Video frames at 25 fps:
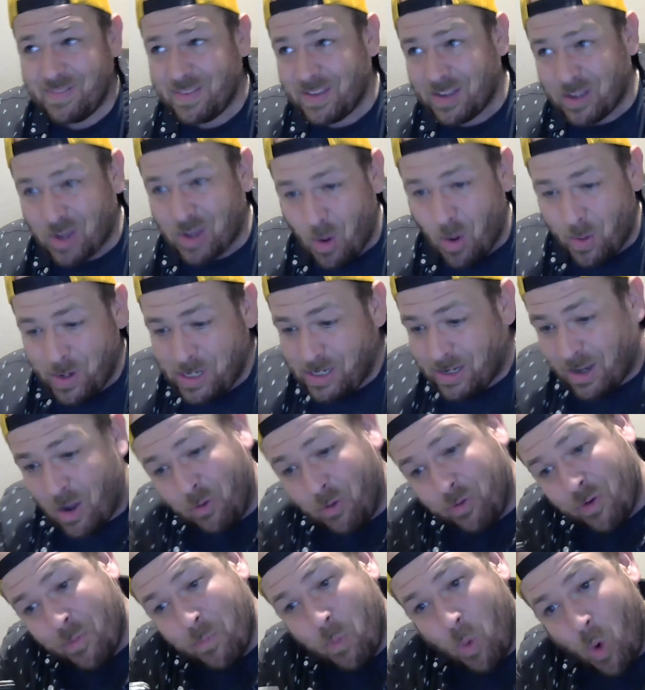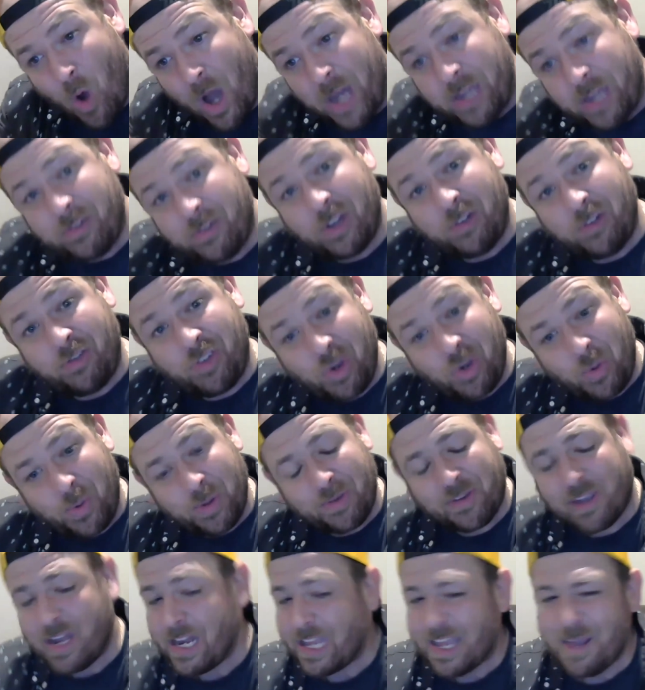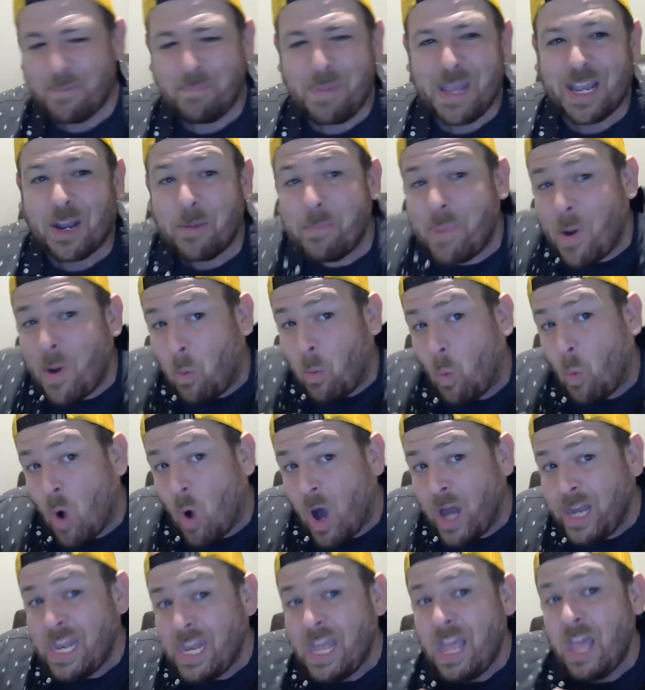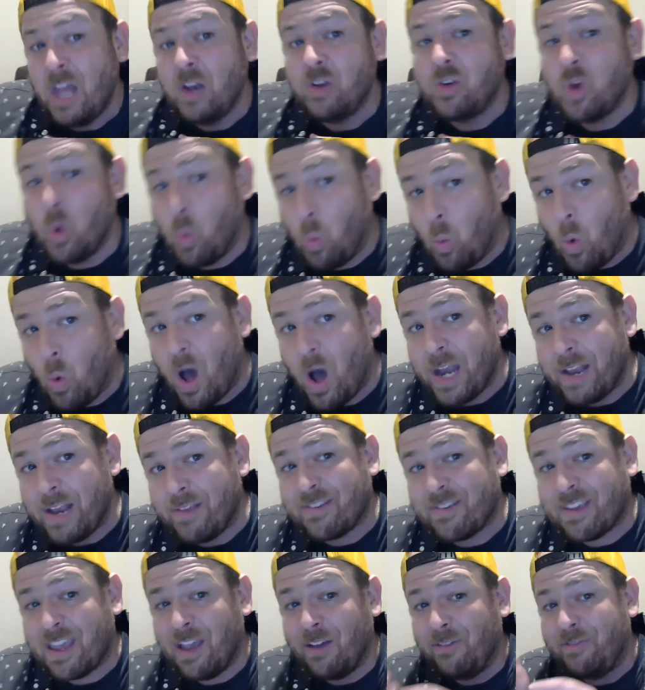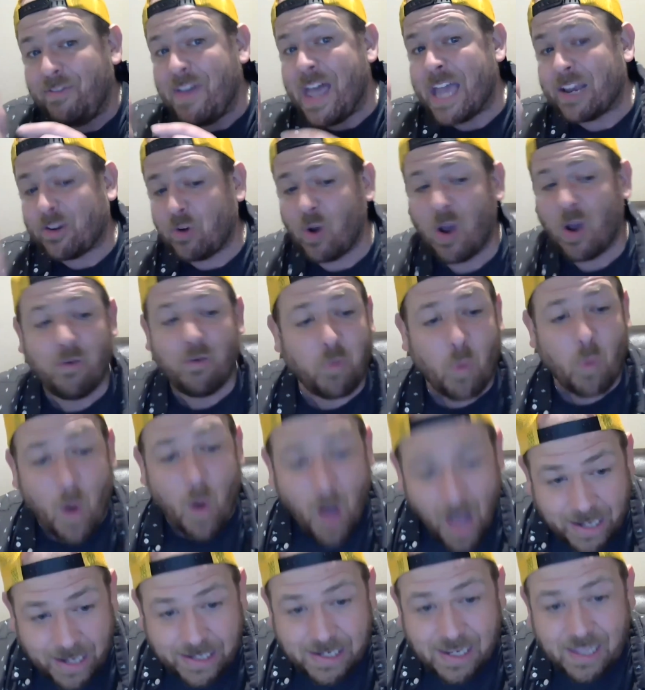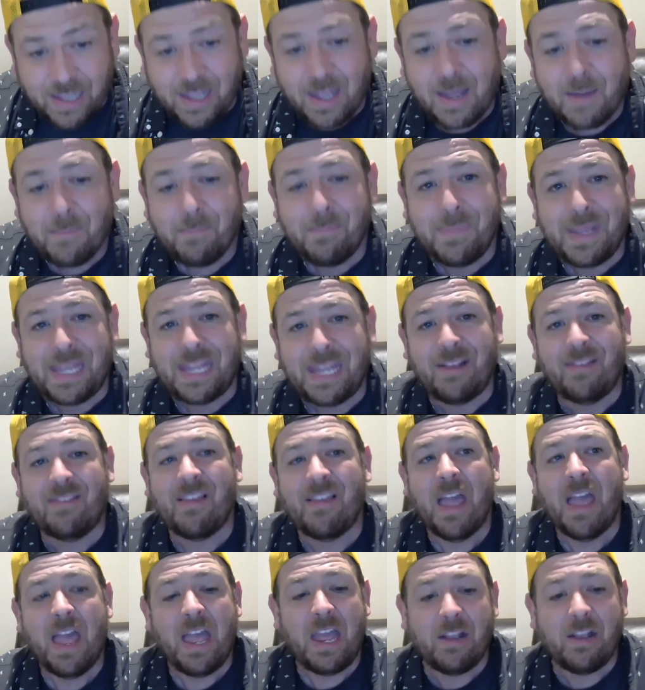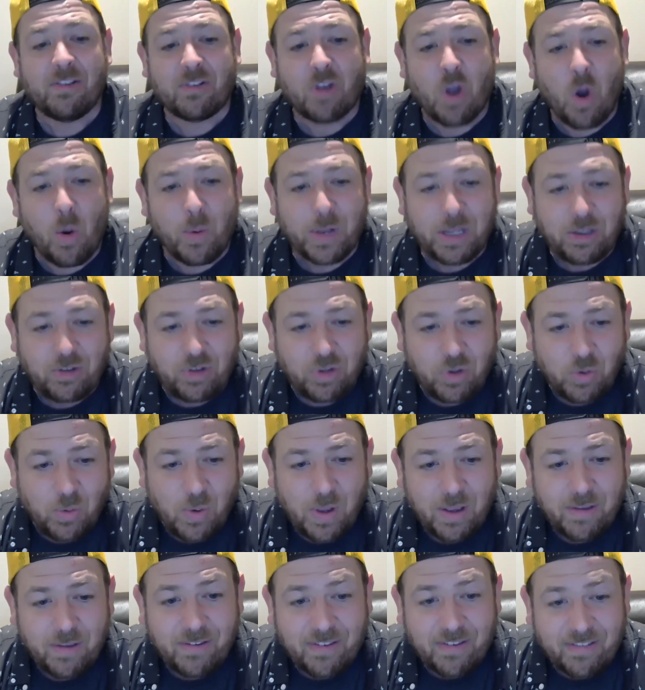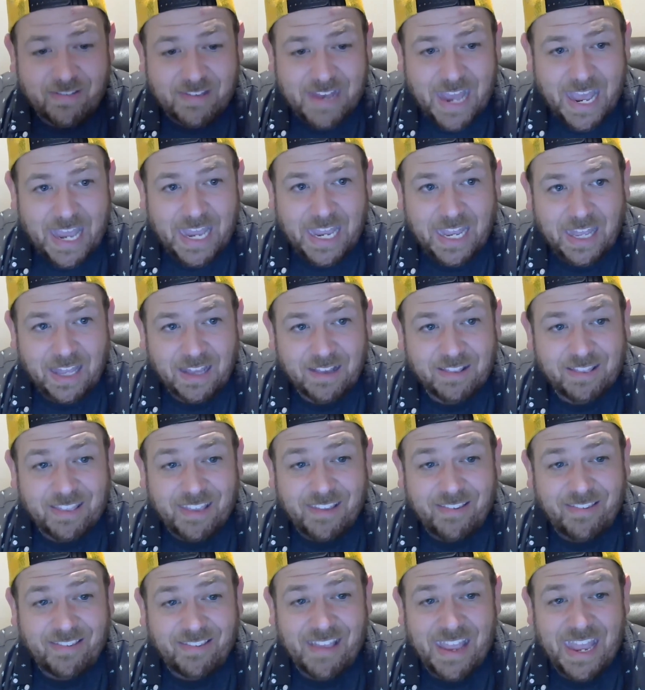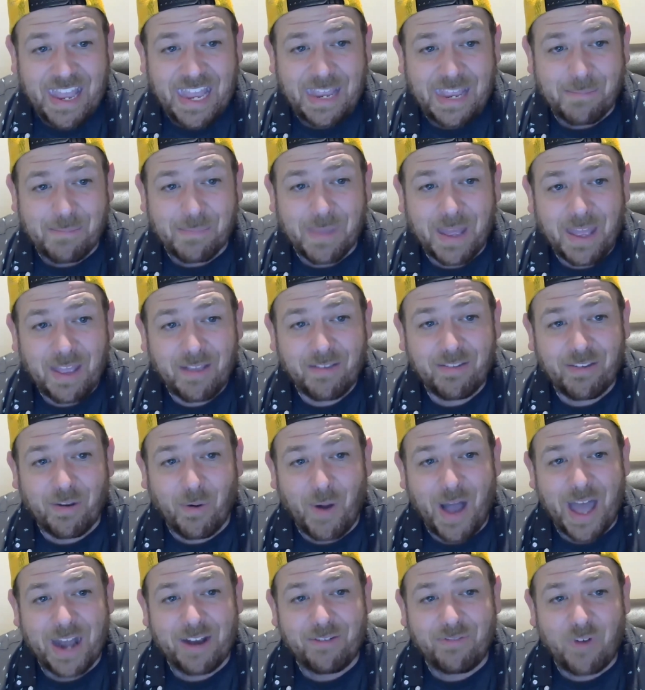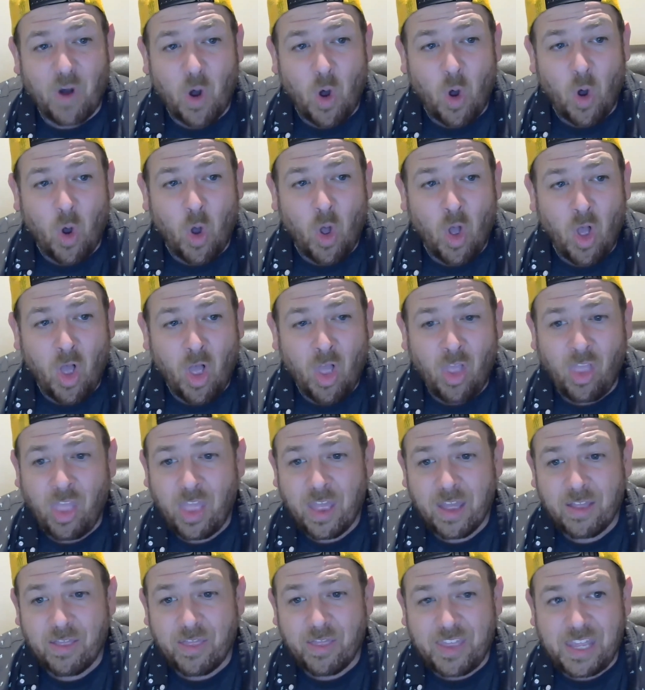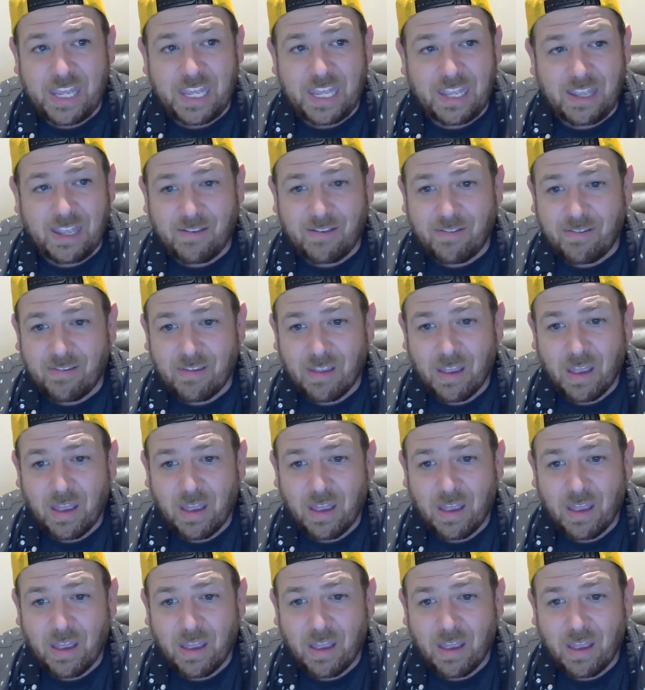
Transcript: going to go from 1 to 2. It's going to get bigger. But 1 to 1, a scale factor of 1, means it's going to stay the same. So out of all these